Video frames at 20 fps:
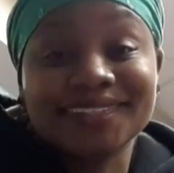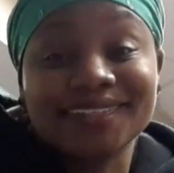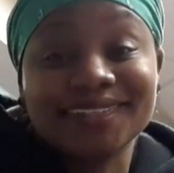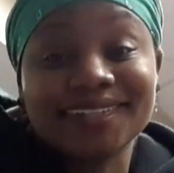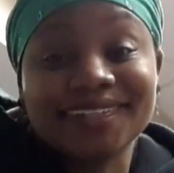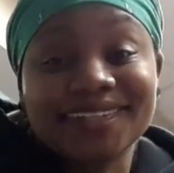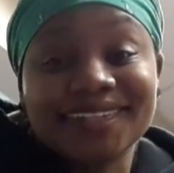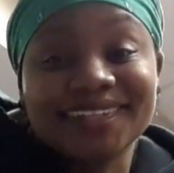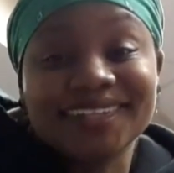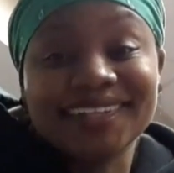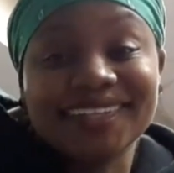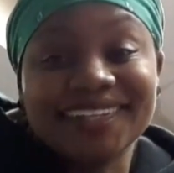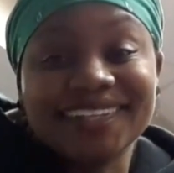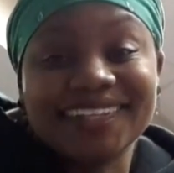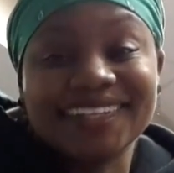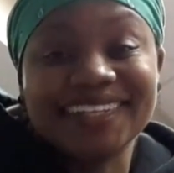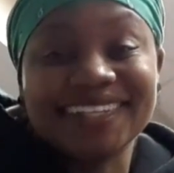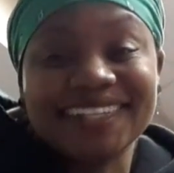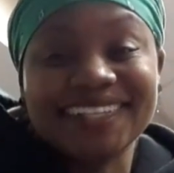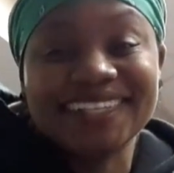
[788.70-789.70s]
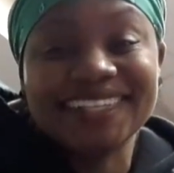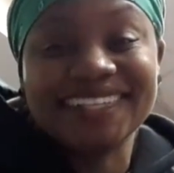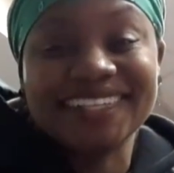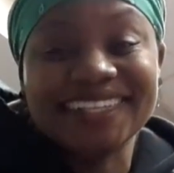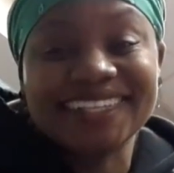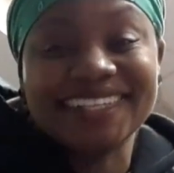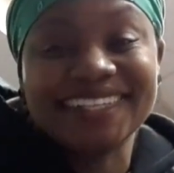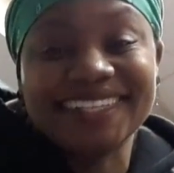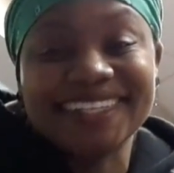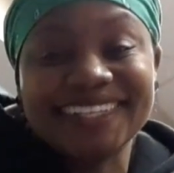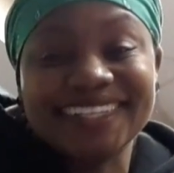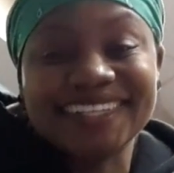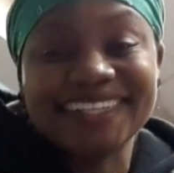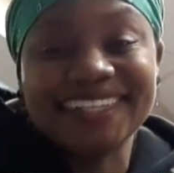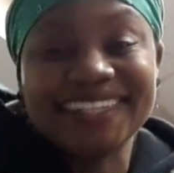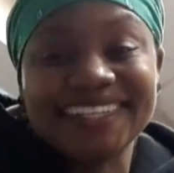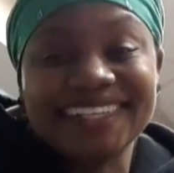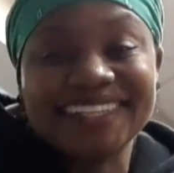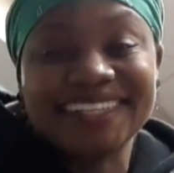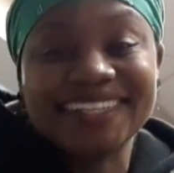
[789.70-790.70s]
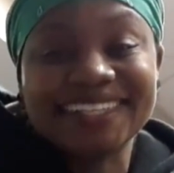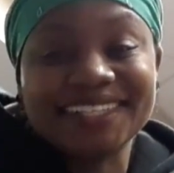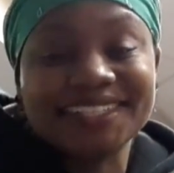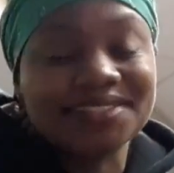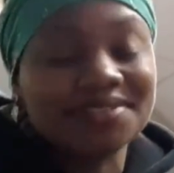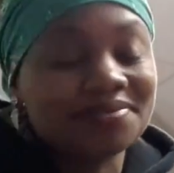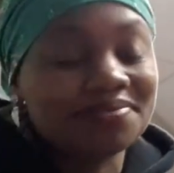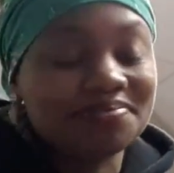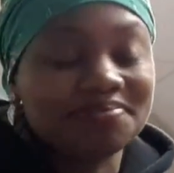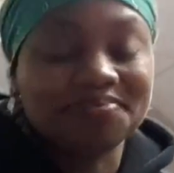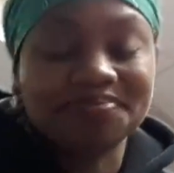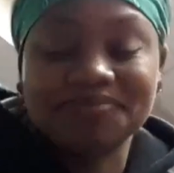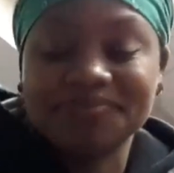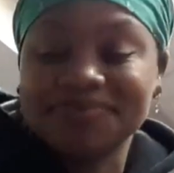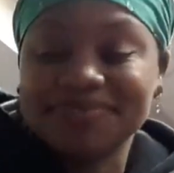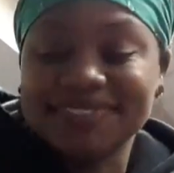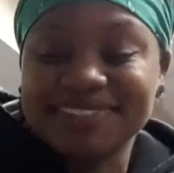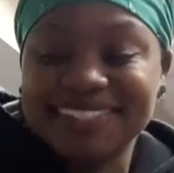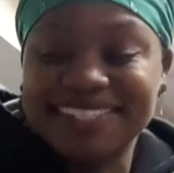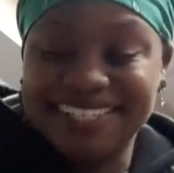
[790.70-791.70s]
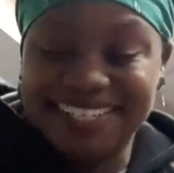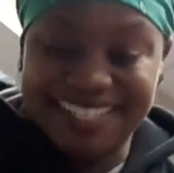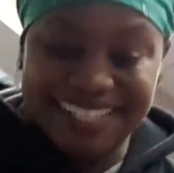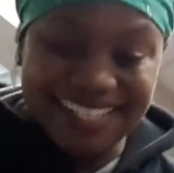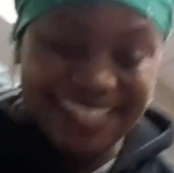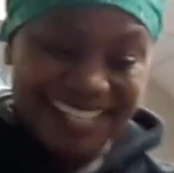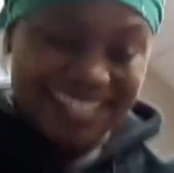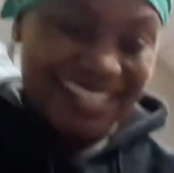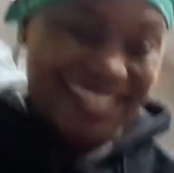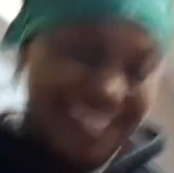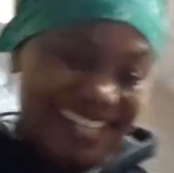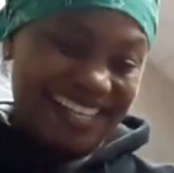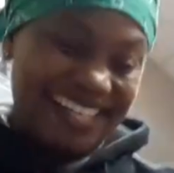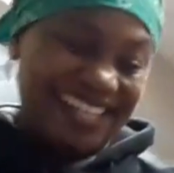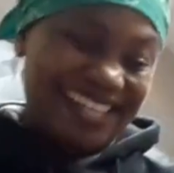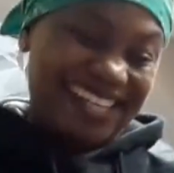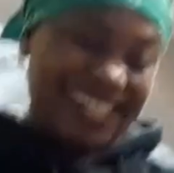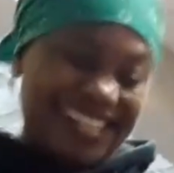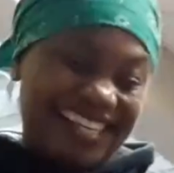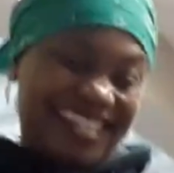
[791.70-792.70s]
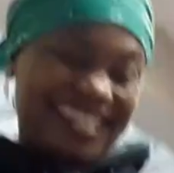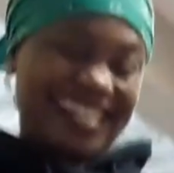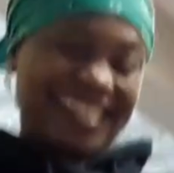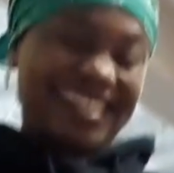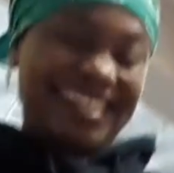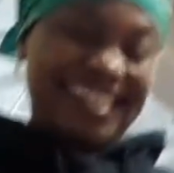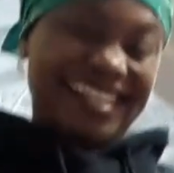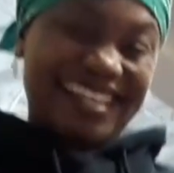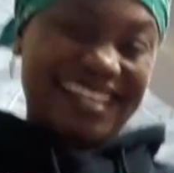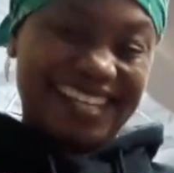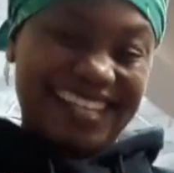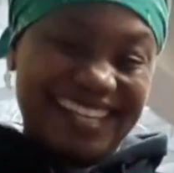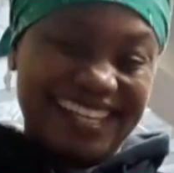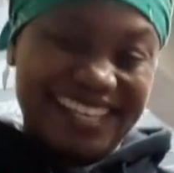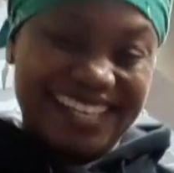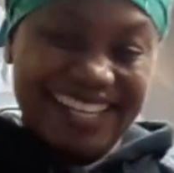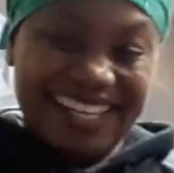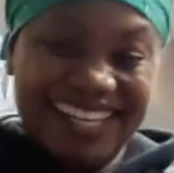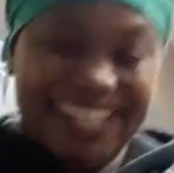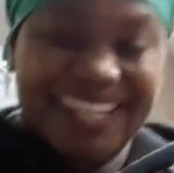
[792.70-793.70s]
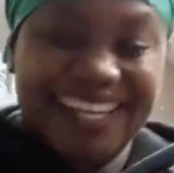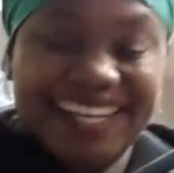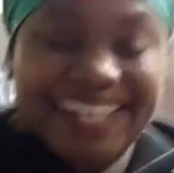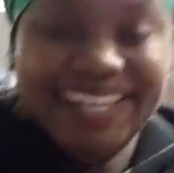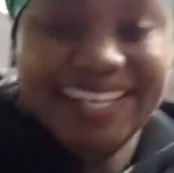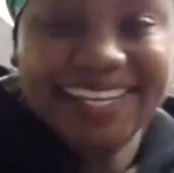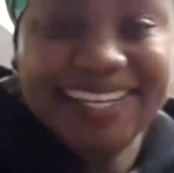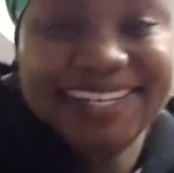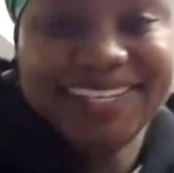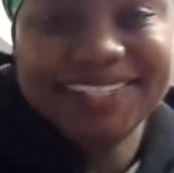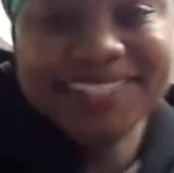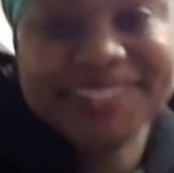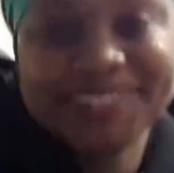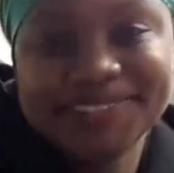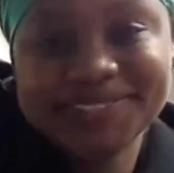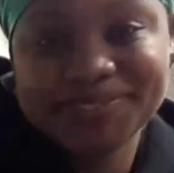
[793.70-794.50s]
I'm telling you. This shit ain't working out. It just ain't working. Anyway, man, we love y'all.